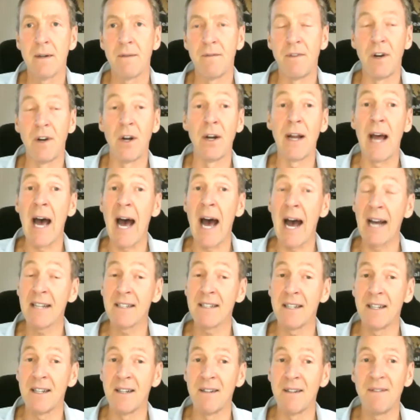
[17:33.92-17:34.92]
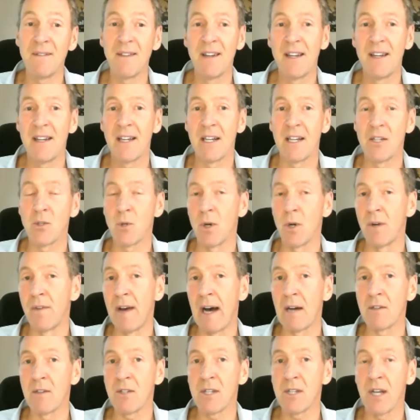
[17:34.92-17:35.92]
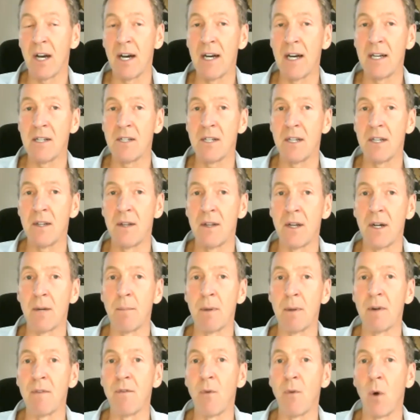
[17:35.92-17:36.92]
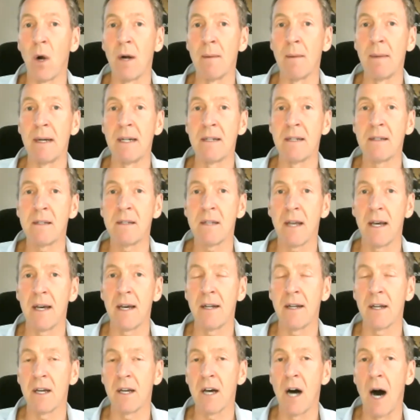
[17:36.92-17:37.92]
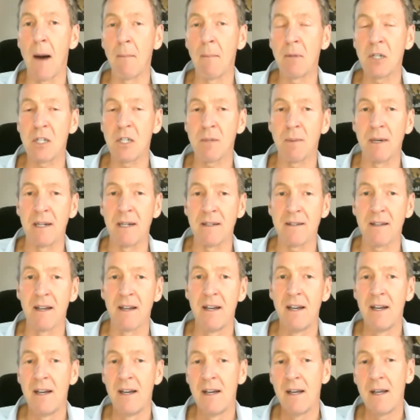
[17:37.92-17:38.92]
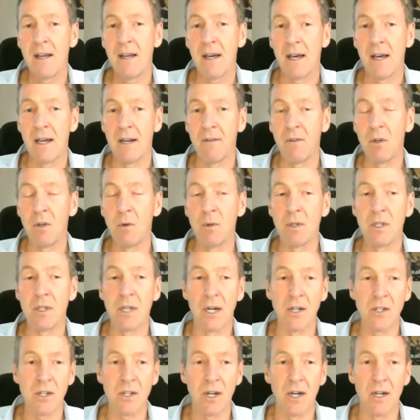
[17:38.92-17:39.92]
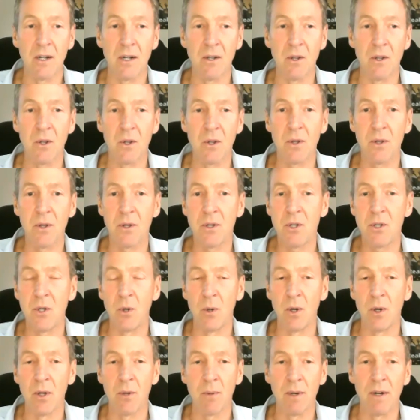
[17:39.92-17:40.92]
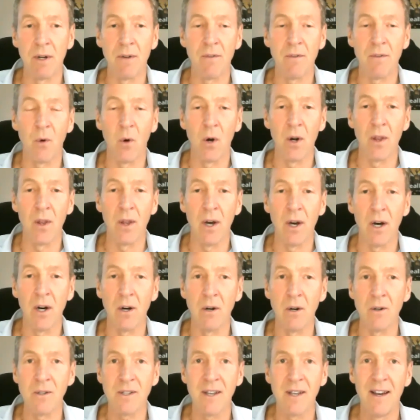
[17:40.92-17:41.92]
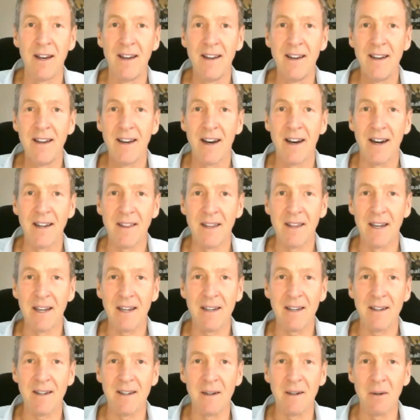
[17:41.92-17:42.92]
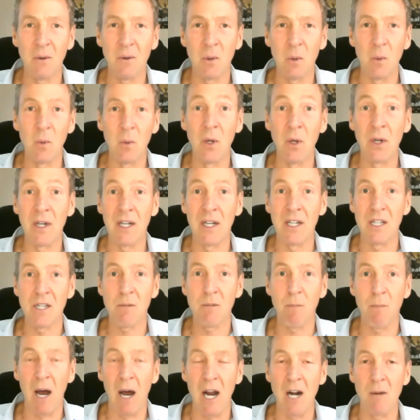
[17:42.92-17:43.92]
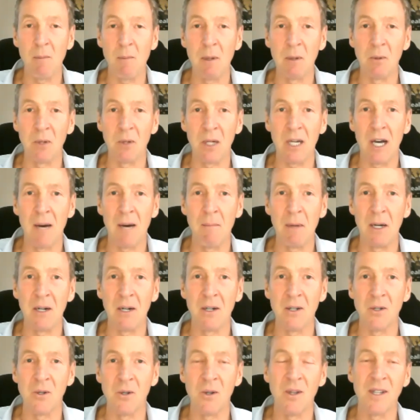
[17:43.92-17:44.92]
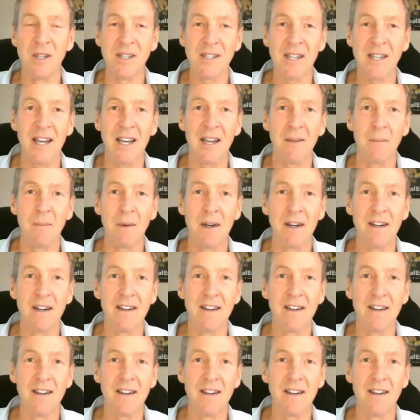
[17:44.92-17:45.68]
very active and sort of outsized in their performance and accomplishments. And if you would touch on 2 or 3 or 4 of those, I think it will really inspire people to come here and do the same.